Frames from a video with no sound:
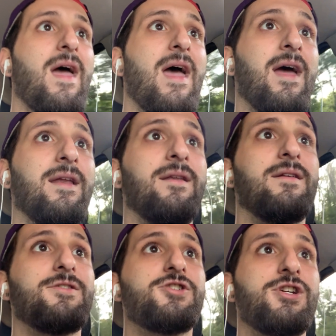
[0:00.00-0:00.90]
And
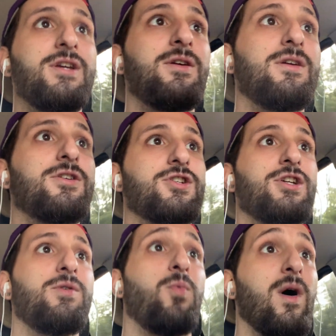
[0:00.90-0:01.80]

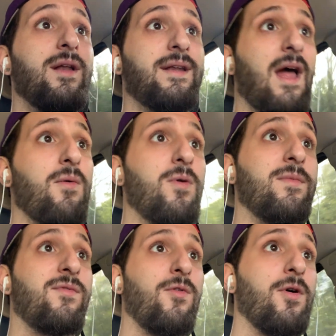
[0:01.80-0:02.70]
she was that
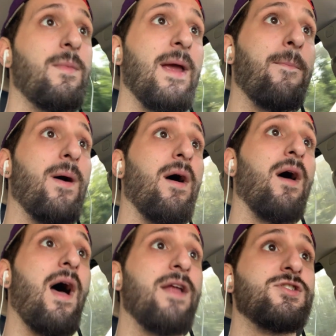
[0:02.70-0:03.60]
woman for me,
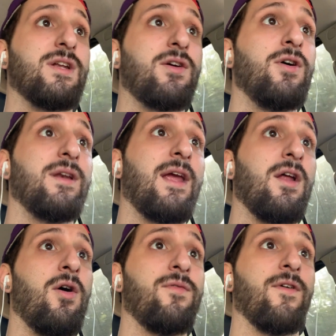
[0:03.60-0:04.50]
but I just couldn't
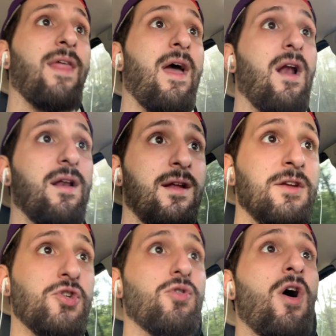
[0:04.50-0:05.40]
get over that
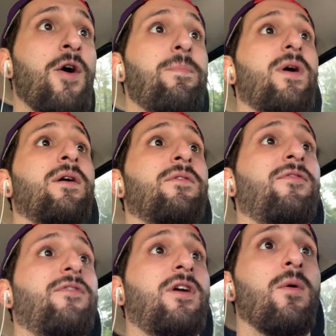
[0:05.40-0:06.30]
initial hump of
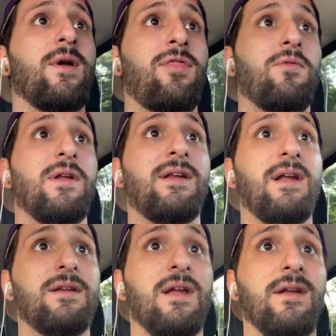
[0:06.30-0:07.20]
going through the
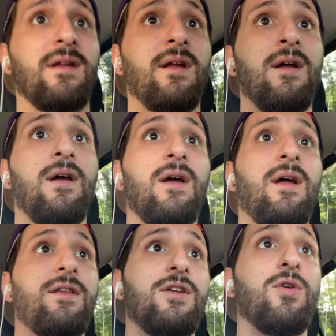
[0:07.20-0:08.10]
sickness
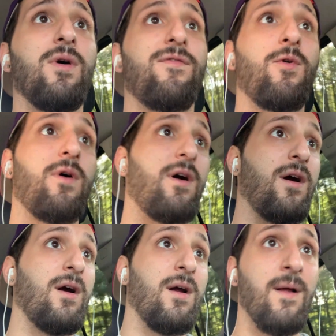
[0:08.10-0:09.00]
to do it for her.